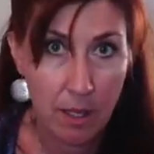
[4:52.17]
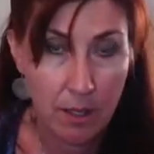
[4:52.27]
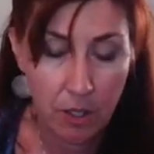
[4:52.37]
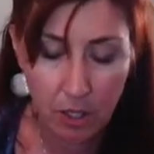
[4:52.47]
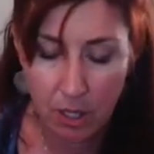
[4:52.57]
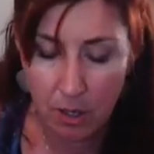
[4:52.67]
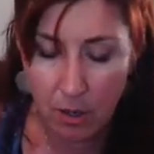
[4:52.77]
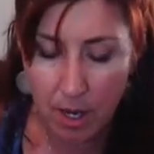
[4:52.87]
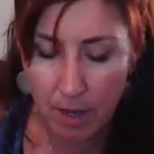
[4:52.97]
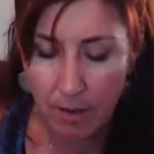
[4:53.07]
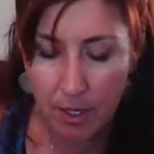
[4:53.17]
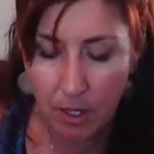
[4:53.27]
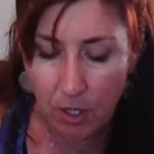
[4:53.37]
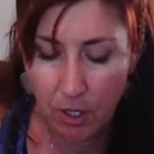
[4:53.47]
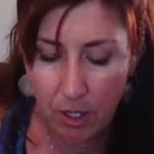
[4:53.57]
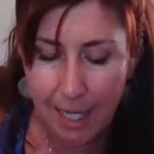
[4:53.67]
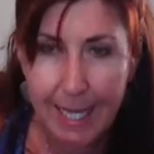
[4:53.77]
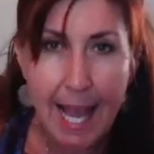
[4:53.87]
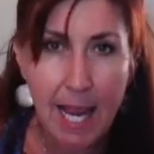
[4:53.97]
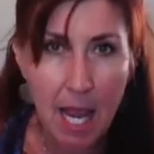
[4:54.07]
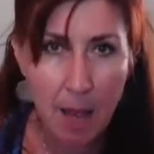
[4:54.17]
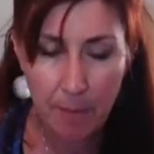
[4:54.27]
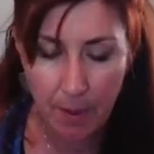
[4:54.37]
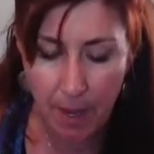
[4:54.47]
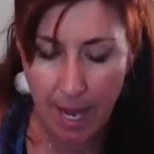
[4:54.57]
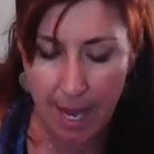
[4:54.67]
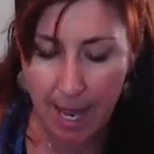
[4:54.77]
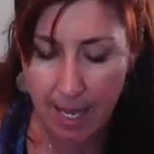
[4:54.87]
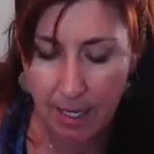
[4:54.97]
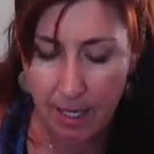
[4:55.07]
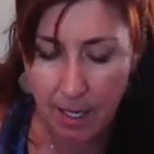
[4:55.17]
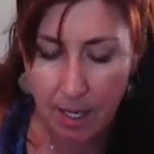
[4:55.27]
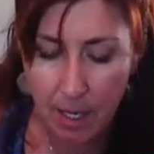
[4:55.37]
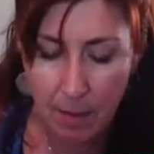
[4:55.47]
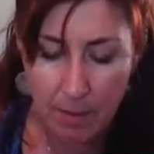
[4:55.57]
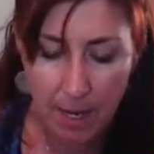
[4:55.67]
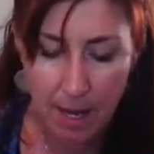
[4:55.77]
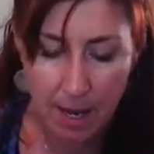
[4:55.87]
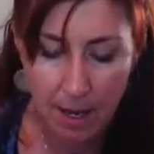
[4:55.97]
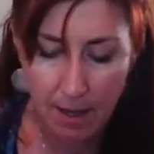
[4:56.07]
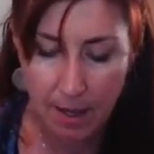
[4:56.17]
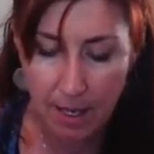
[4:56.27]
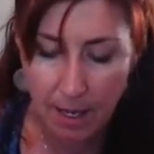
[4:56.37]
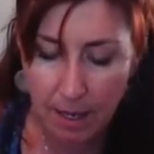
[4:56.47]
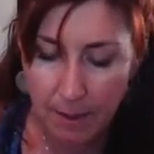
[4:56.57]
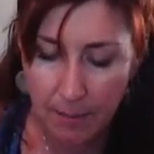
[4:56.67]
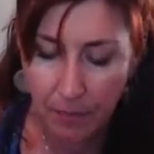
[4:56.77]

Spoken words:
So this will set up and be thicker.